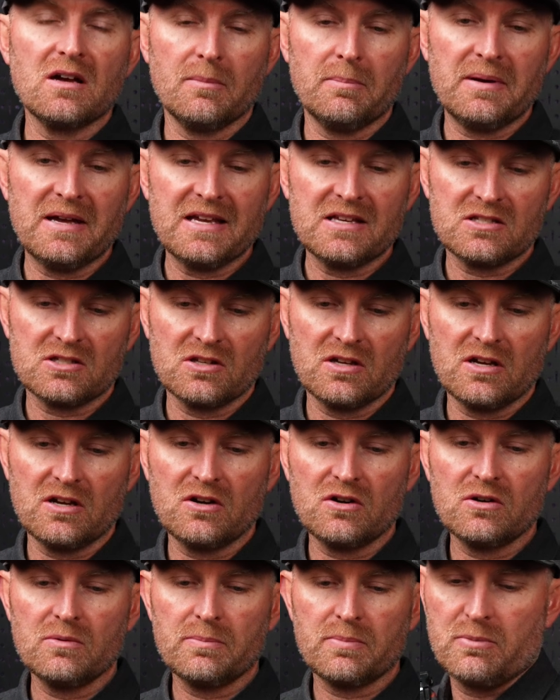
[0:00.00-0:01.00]
a base
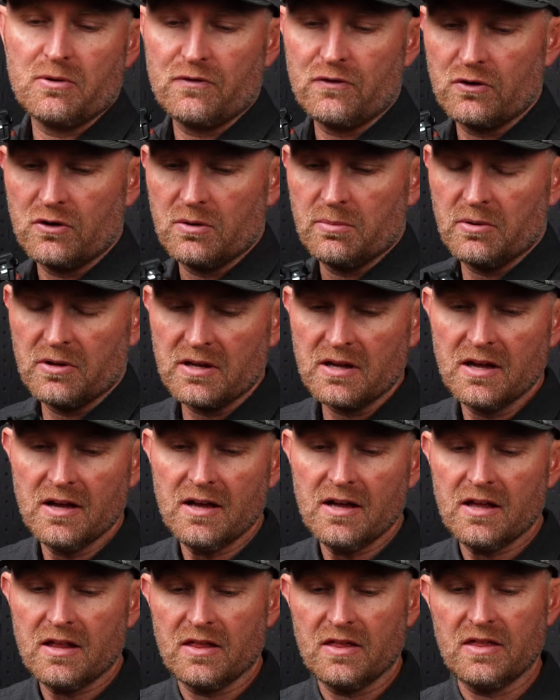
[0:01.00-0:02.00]
layer preferably,
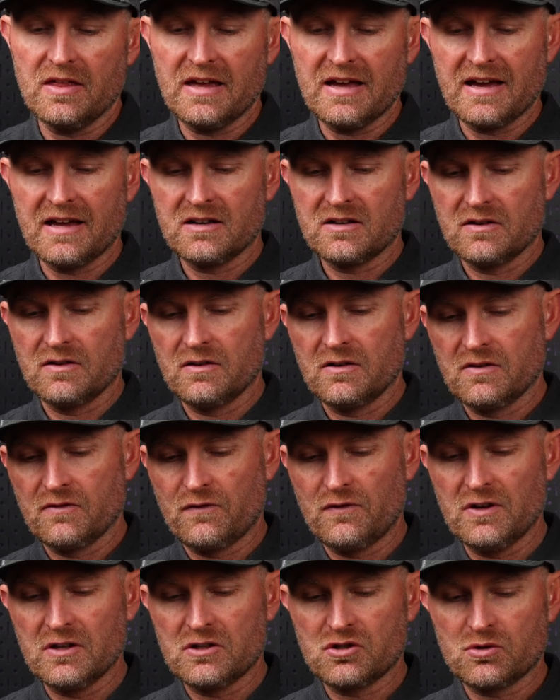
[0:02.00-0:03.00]
that
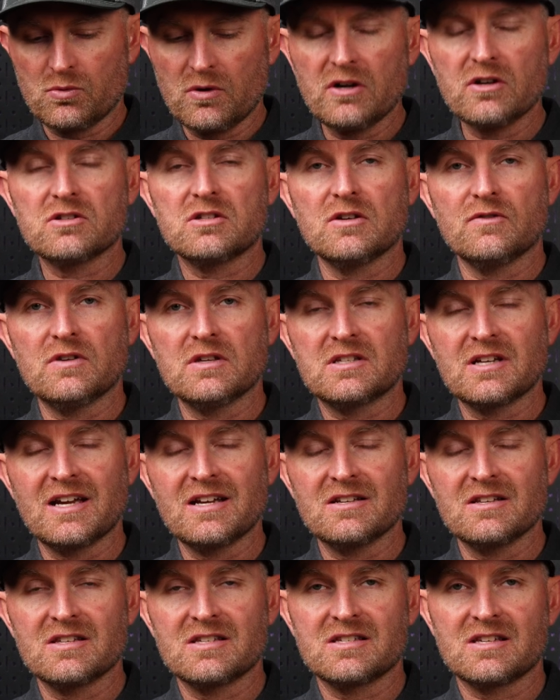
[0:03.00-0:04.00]
fits relatively
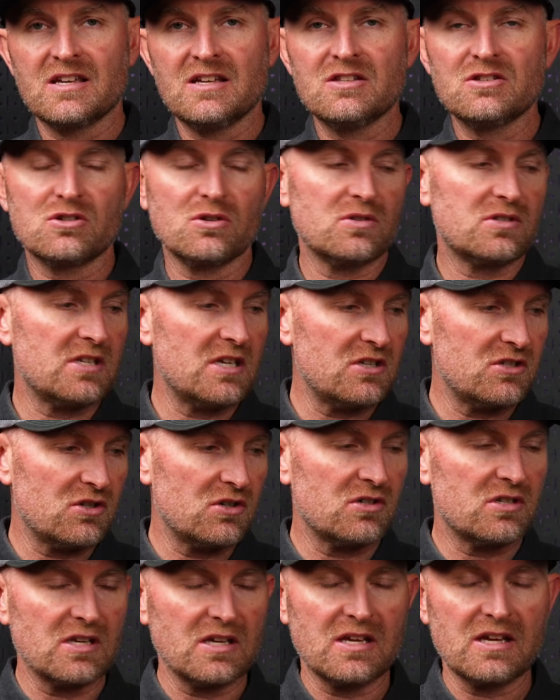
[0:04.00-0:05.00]
tight to the skin so it's
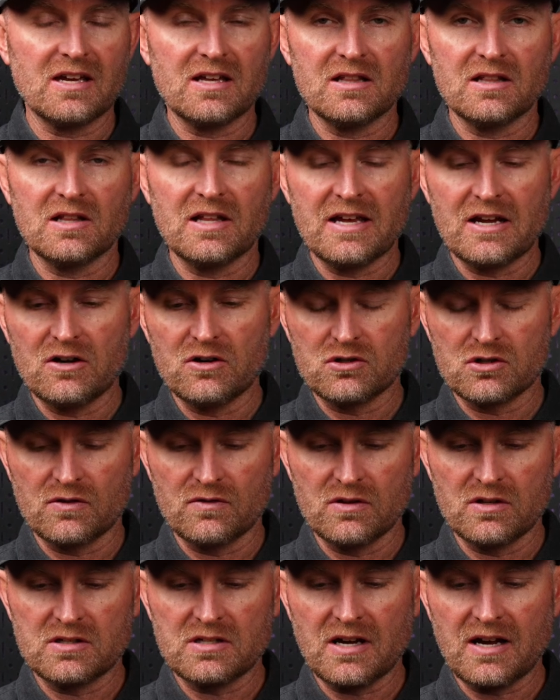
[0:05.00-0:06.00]
easier to get layers
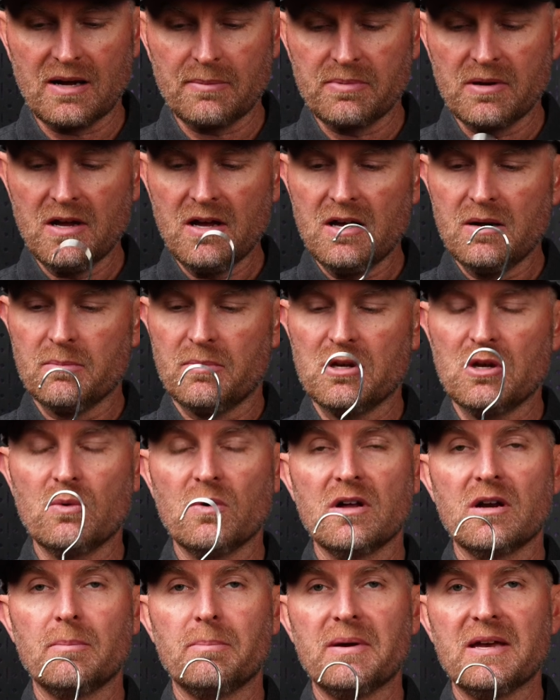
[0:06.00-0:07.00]
over the top. But you
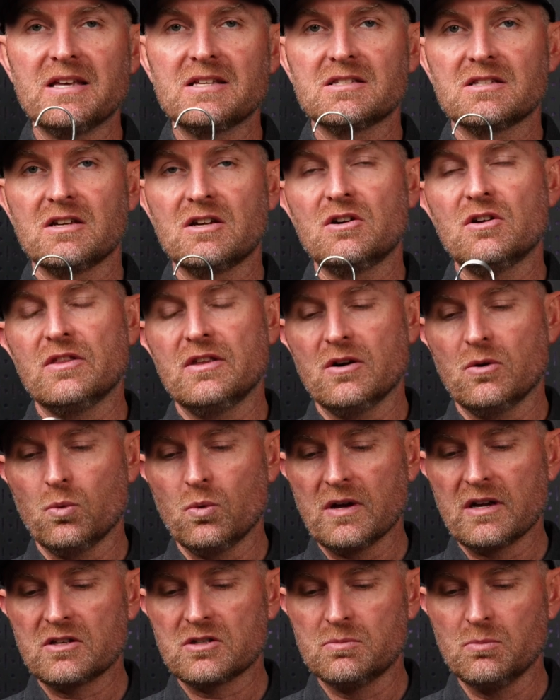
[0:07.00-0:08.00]
want a base layer that
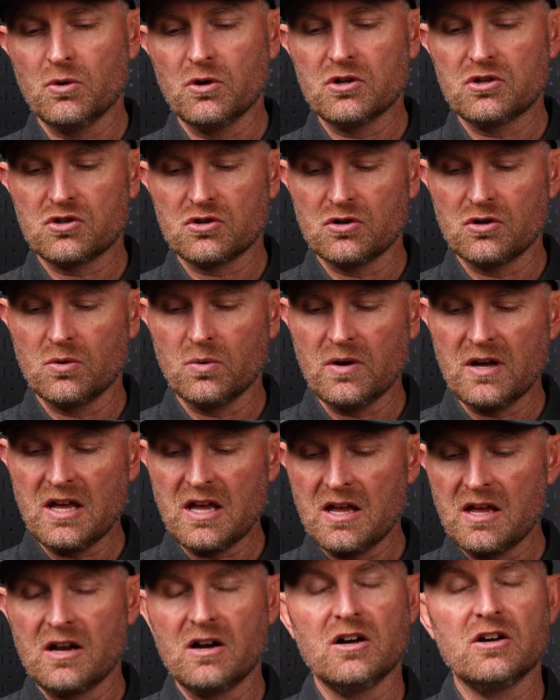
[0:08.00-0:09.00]
wicks moisture
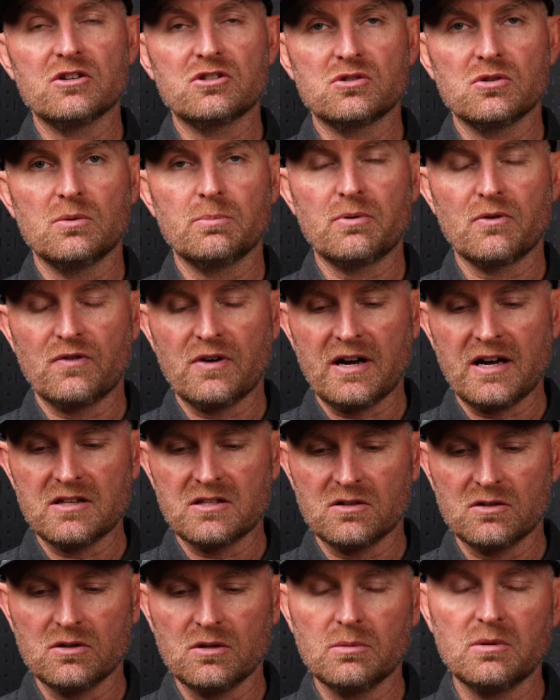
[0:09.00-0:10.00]
away and also
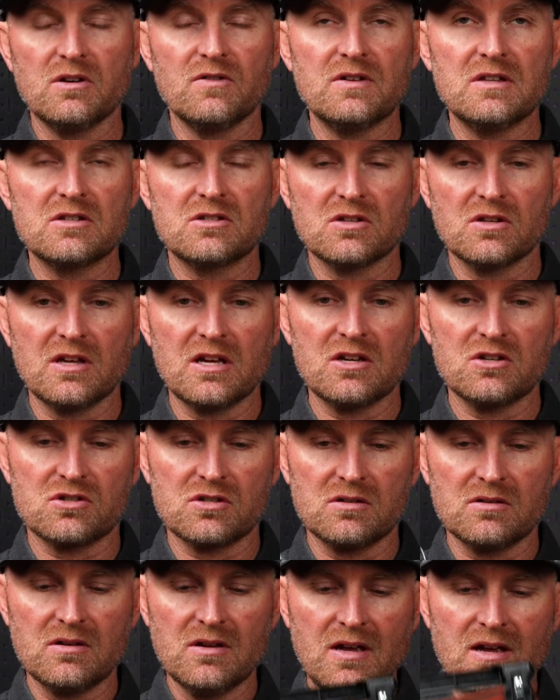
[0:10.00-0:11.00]
provides a little bit of
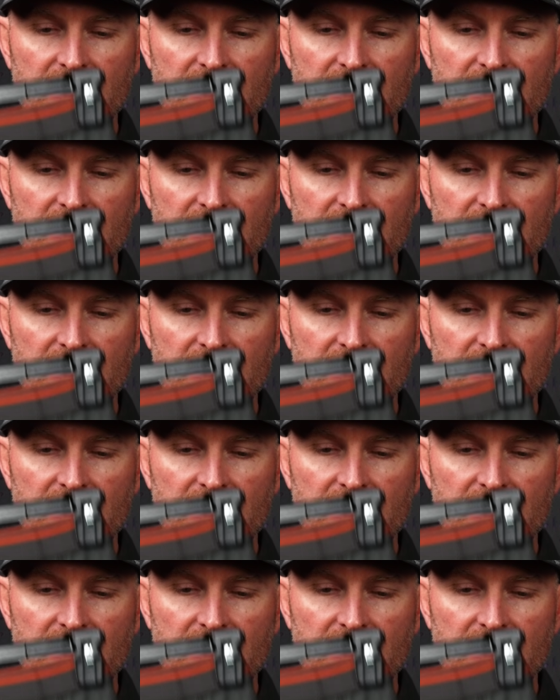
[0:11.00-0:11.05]
insulation.